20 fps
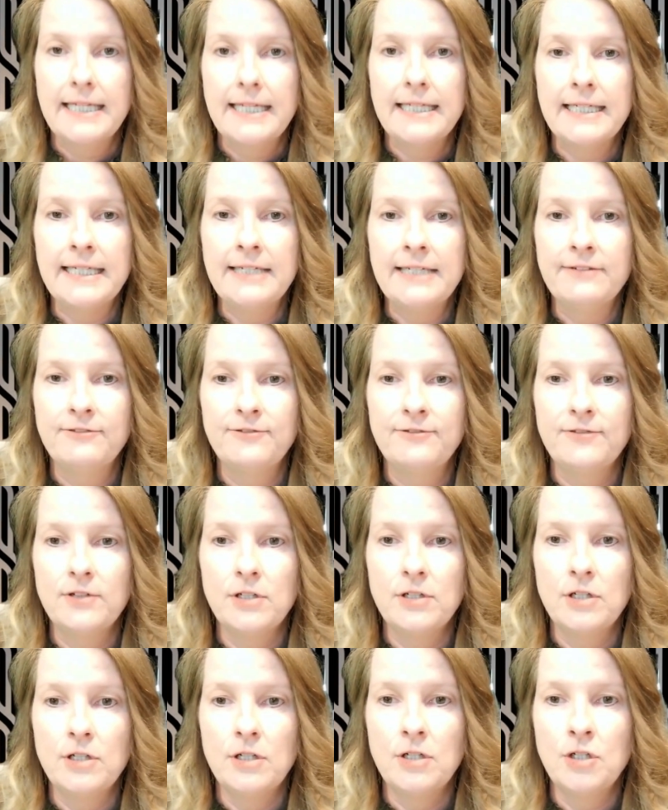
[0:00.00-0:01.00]
If
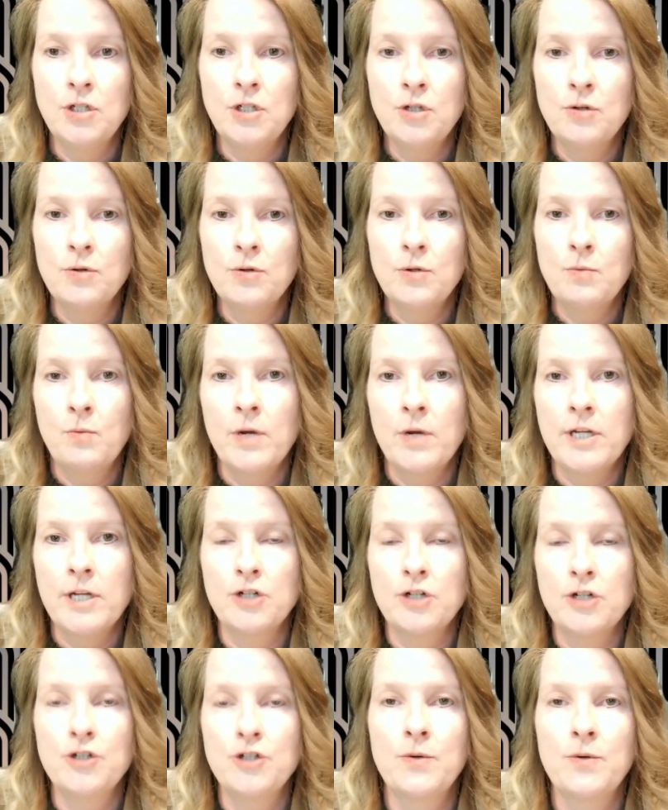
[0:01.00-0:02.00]
you, what
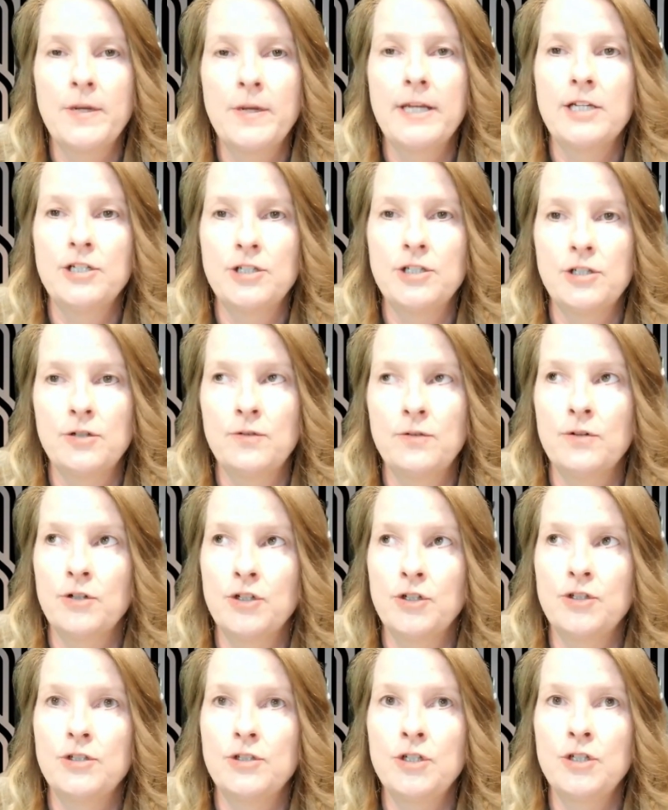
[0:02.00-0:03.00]
you're doing is you're
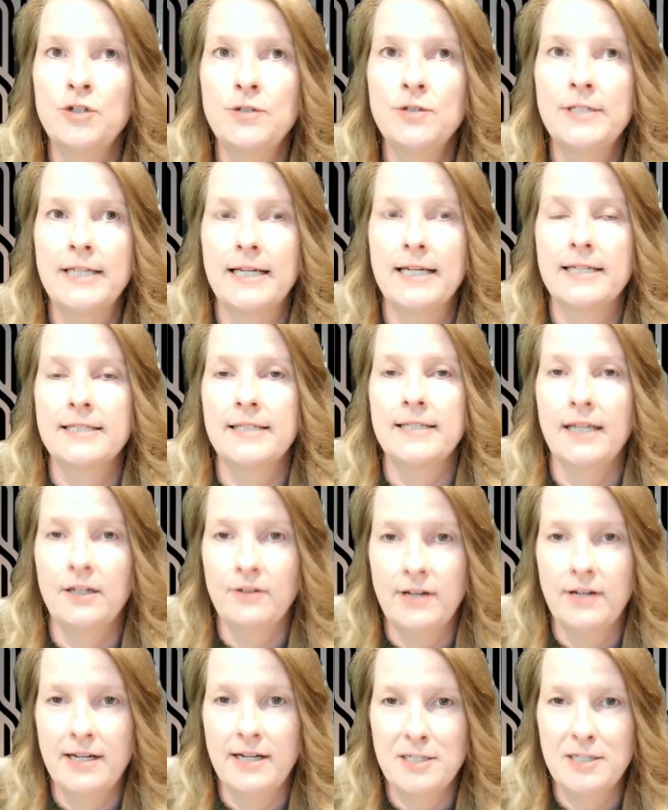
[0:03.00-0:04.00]
using
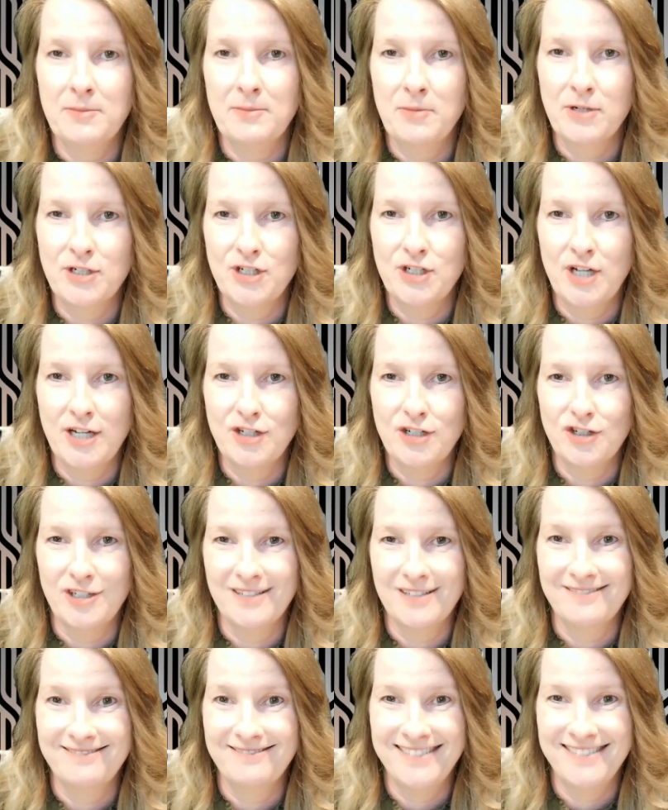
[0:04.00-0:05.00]
accelerated depreciation
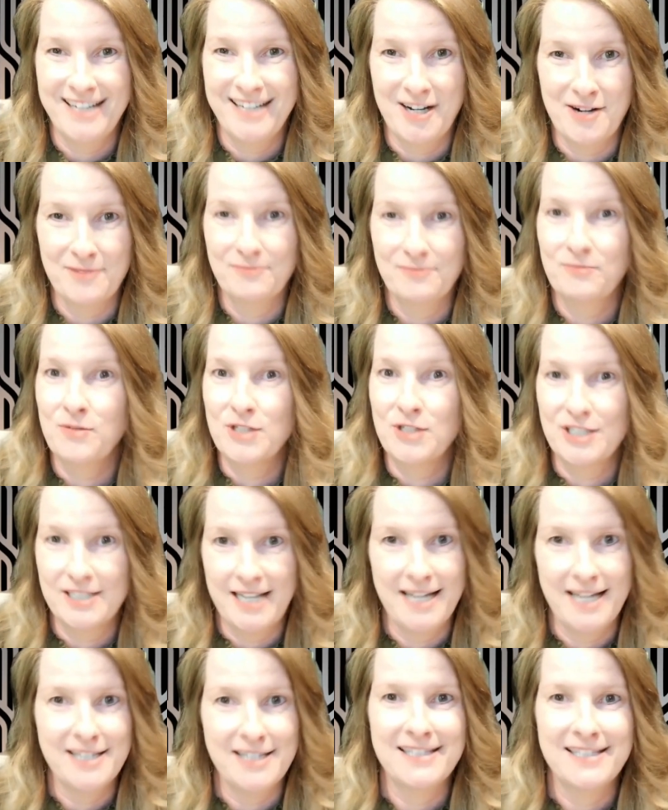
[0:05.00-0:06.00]
there, which
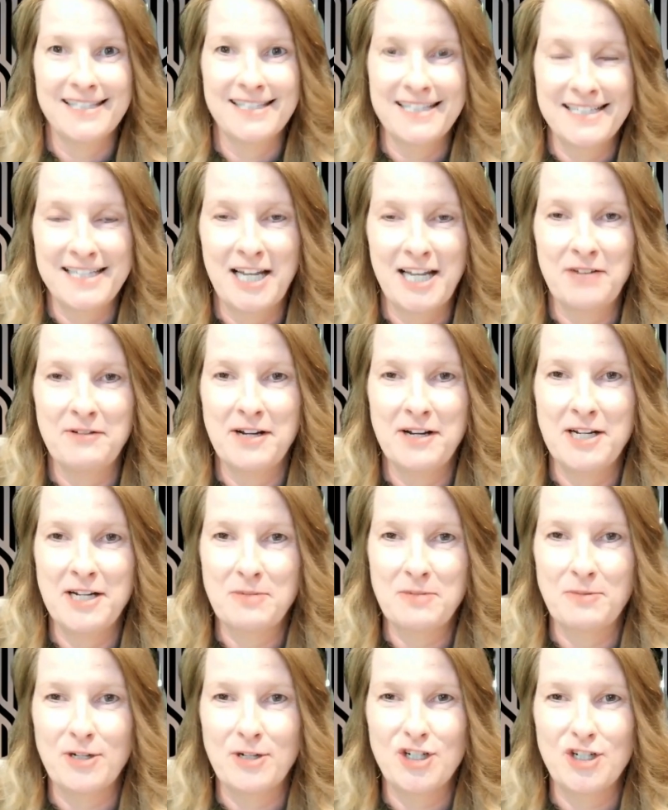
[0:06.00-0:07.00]
hence the accelerated
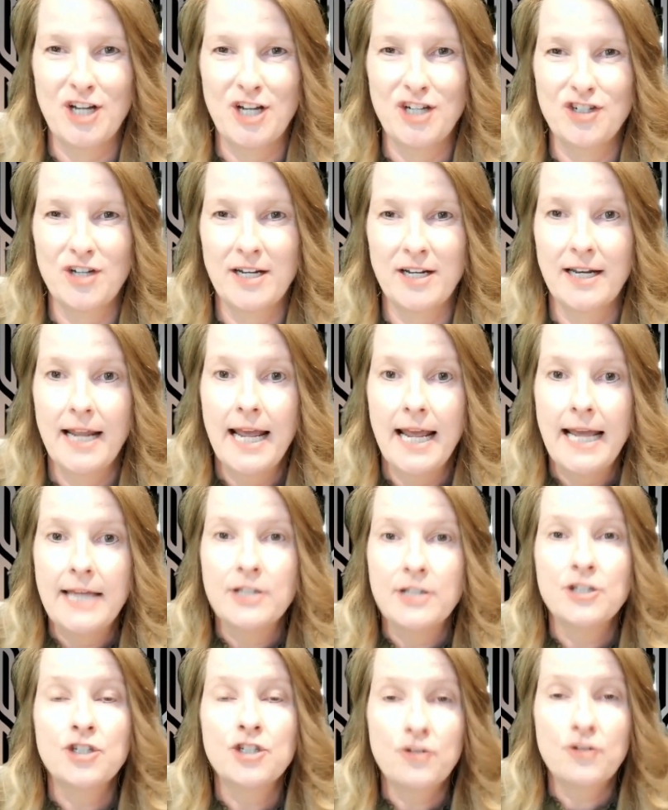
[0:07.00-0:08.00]
depreciation.
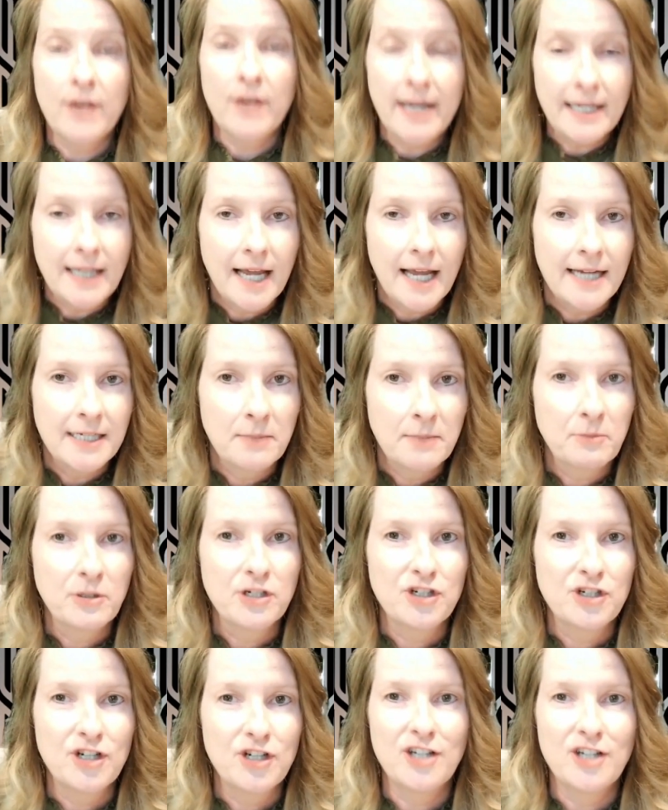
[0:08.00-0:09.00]
Straight line
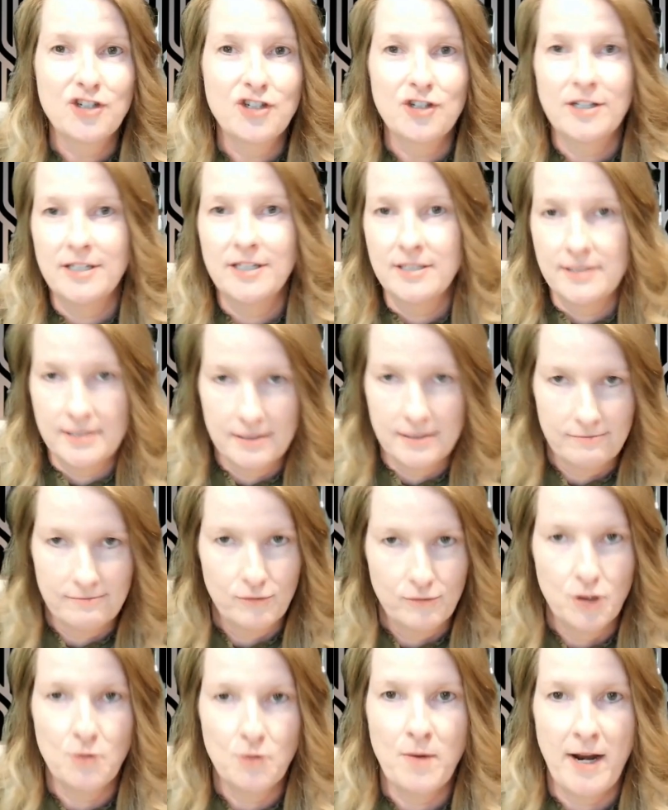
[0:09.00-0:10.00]
depreciation is
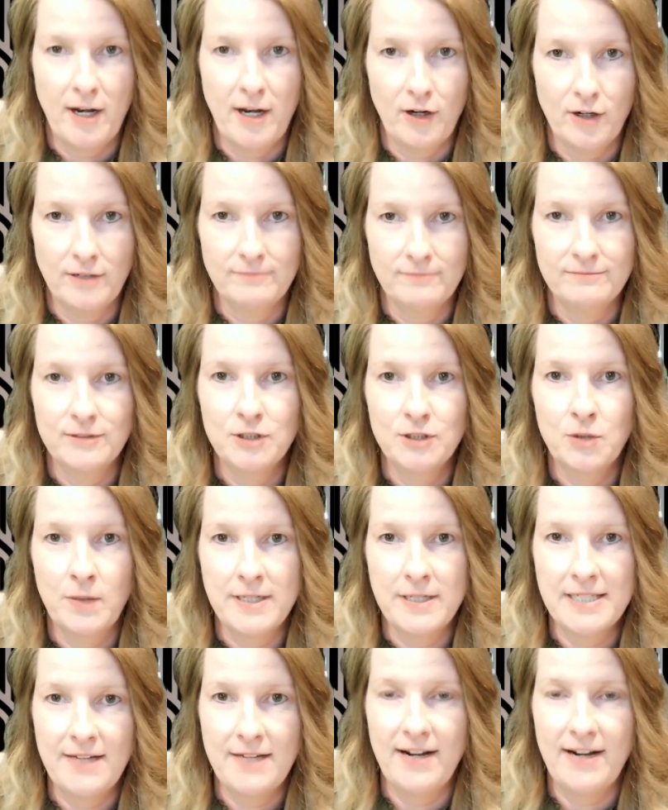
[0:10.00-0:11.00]
your regular
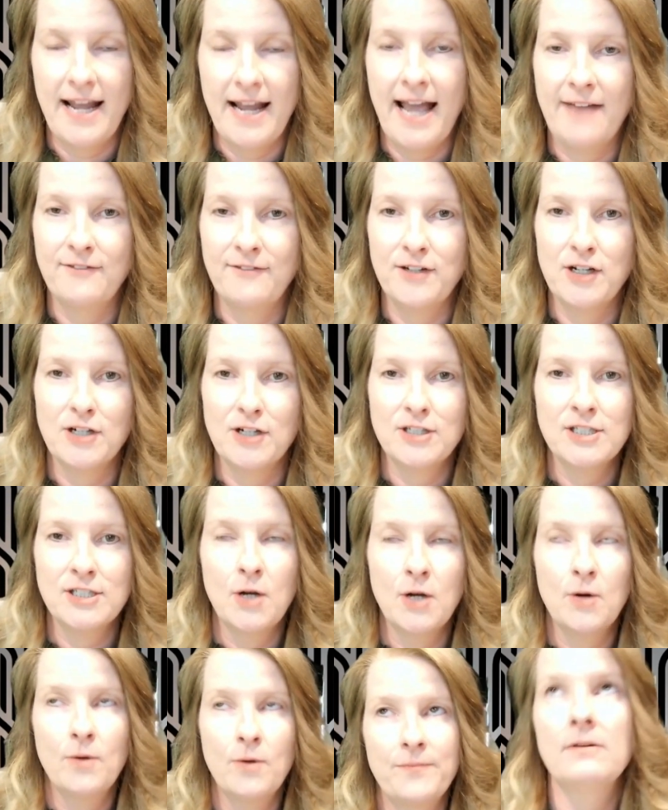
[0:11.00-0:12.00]
27 and a half year.
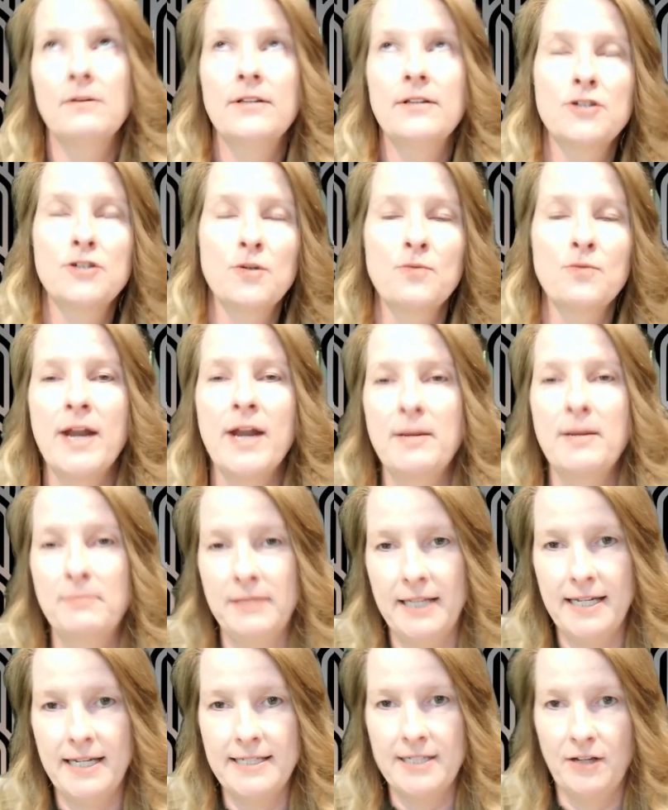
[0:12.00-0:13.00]
So there's a rate
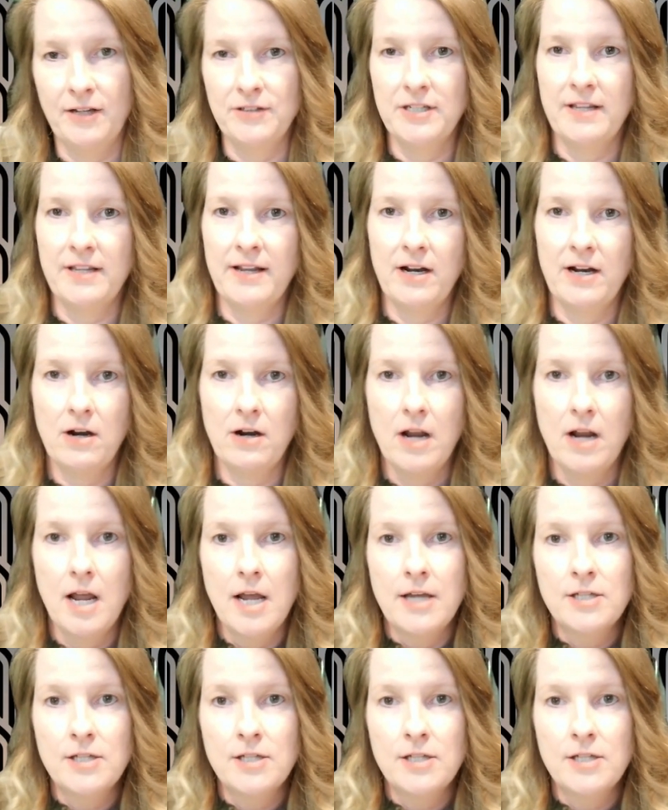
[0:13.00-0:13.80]
play delta there.